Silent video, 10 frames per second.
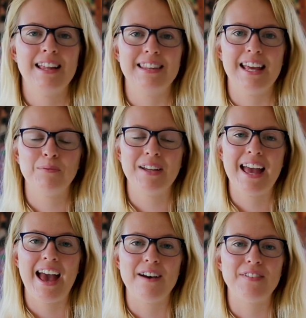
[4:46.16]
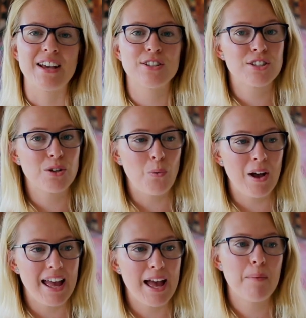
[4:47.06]
Then we have a
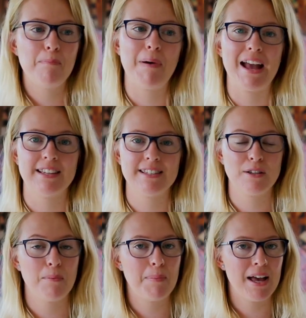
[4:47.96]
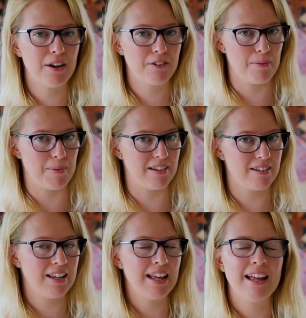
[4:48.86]
square-based
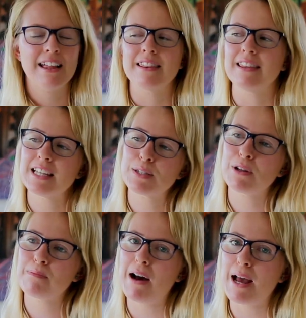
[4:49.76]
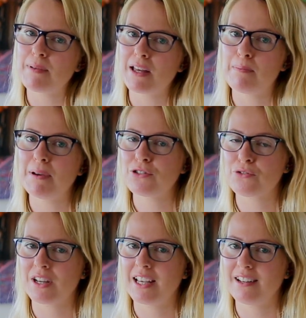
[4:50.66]
pyramid. This one might be a bit
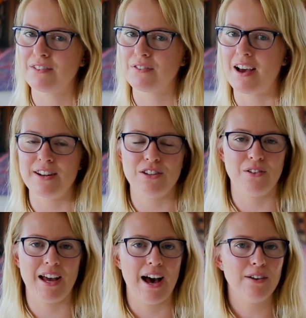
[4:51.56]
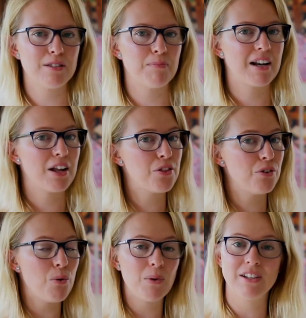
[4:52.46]
trickier to find in your house, but I
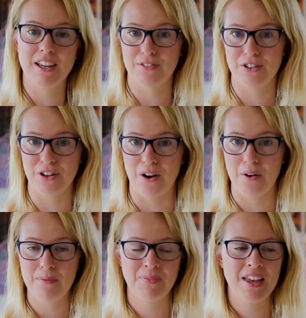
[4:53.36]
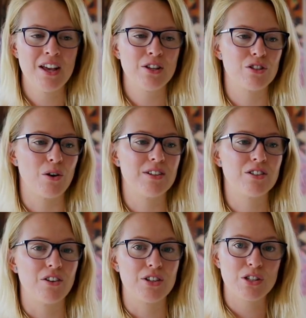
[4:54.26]
thought we'd give it a go. So
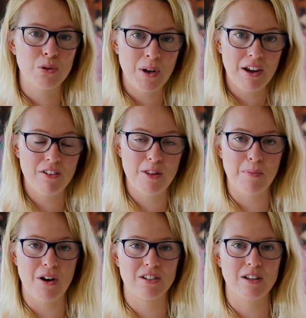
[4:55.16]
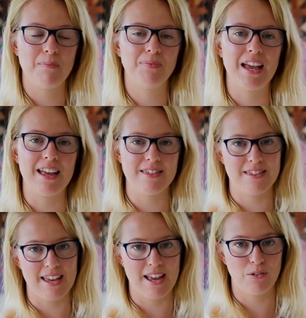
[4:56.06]
it's got a square on the bottom
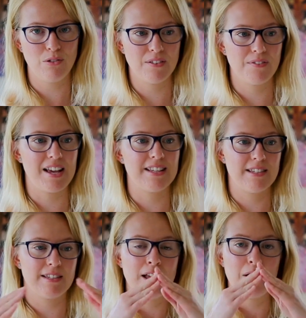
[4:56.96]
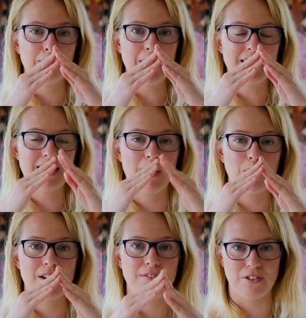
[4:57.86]
and then all the faces meet
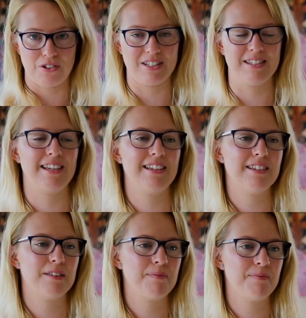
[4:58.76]
at one vertices.